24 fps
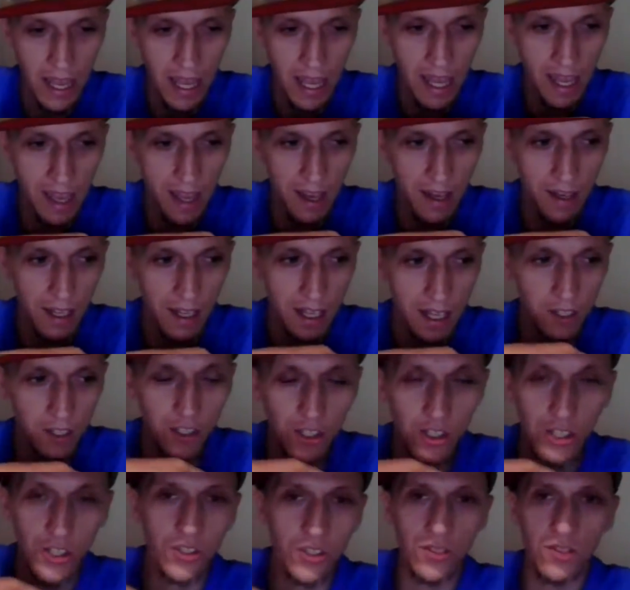and it's
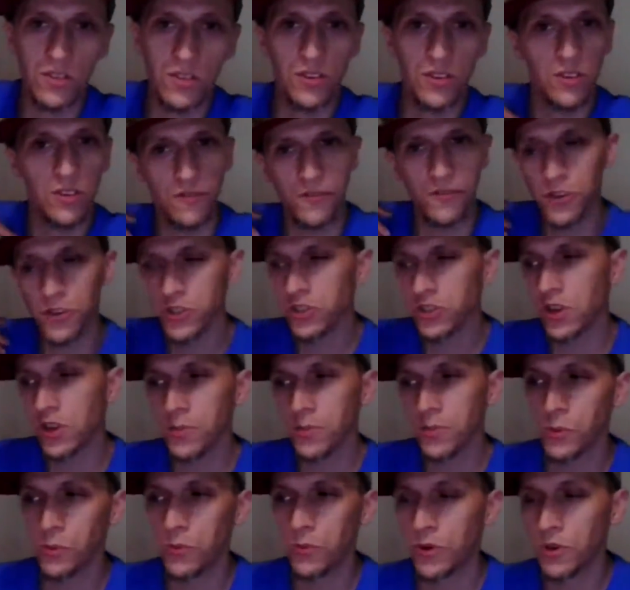just the first
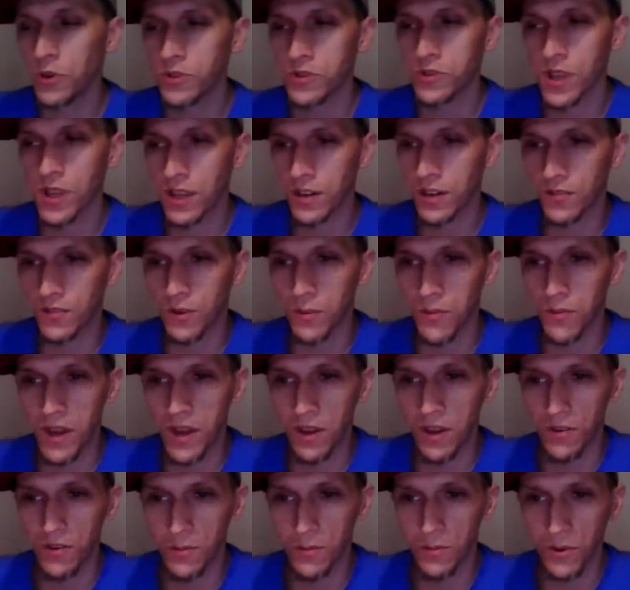couple words out of her
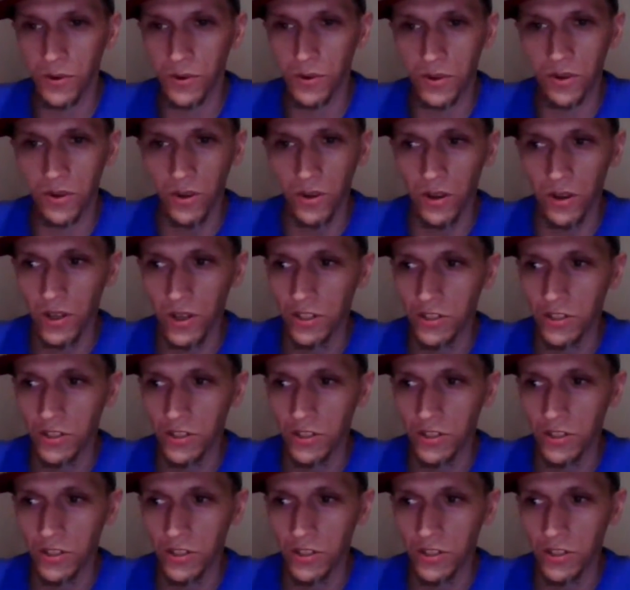mouth were